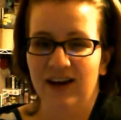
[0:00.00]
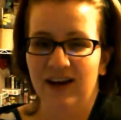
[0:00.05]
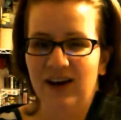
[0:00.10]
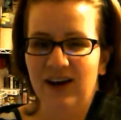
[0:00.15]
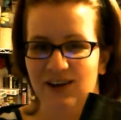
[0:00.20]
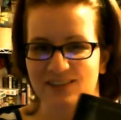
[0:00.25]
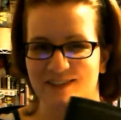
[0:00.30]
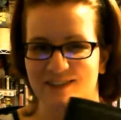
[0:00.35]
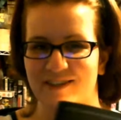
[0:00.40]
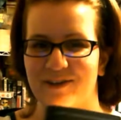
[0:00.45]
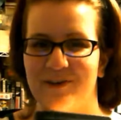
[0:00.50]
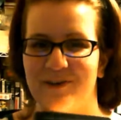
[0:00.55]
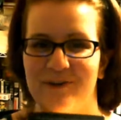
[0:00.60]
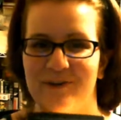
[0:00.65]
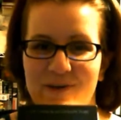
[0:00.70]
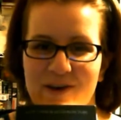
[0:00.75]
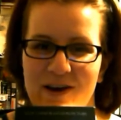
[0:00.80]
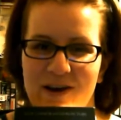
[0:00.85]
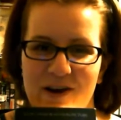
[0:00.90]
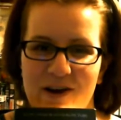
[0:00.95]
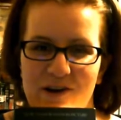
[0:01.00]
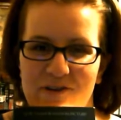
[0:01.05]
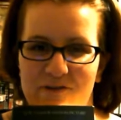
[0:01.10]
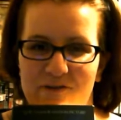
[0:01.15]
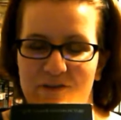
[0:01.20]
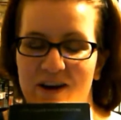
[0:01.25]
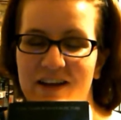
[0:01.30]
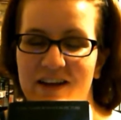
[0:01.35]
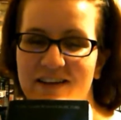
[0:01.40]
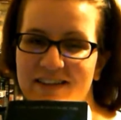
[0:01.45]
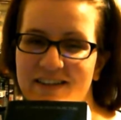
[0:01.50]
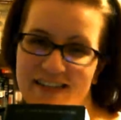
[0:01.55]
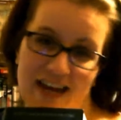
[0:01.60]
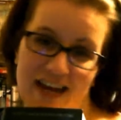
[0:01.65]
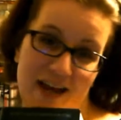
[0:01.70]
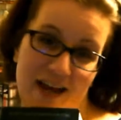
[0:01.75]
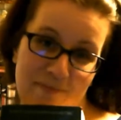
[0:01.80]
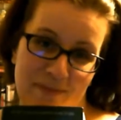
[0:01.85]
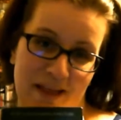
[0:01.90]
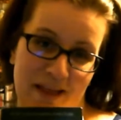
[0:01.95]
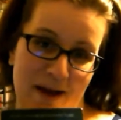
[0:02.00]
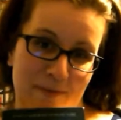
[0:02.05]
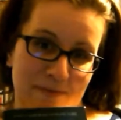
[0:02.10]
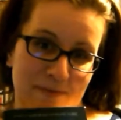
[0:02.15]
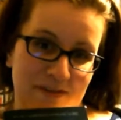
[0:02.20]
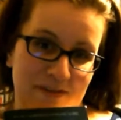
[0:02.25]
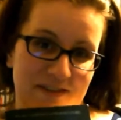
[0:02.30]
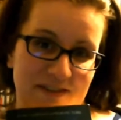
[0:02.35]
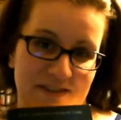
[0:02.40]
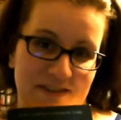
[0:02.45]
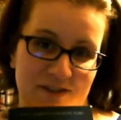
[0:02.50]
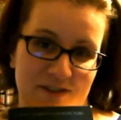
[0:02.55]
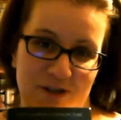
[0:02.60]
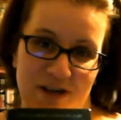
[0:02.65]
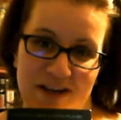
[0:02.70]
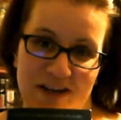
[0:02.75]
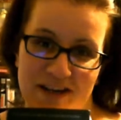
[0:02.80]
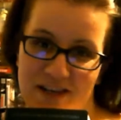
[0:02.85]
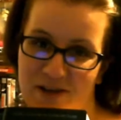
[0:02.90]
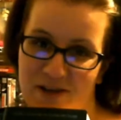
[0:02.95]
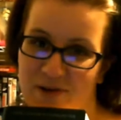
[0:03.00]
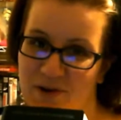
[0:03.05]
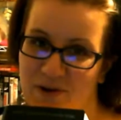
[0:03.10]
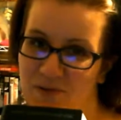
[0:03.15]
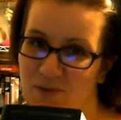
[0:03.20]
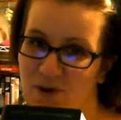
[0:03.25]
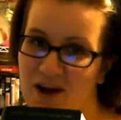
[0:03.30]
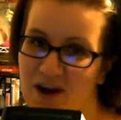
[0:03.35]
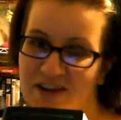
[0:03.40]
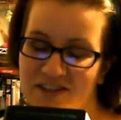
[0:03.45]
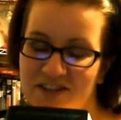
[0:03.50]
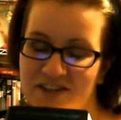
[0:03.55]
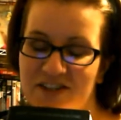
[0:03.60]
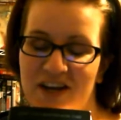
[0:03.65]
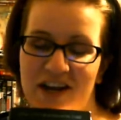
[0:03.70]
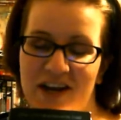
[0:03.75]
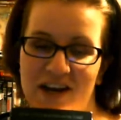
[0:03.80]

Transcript: Also, fun time-lapse trick you can watch.